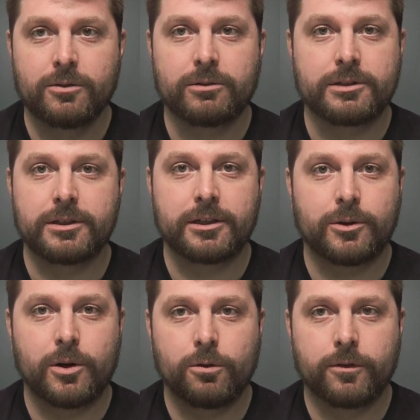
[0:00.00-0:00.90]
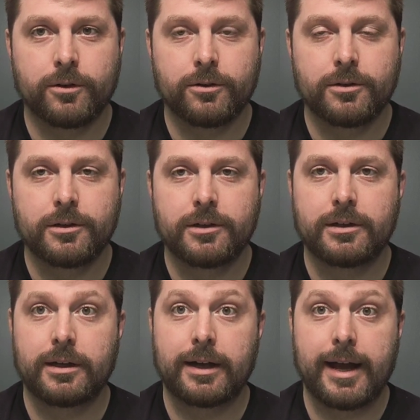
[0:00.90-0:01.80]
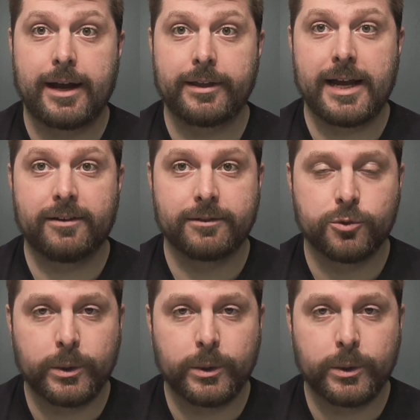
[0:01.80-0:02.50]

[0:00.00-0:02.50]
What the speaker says: we're just going to go over how the average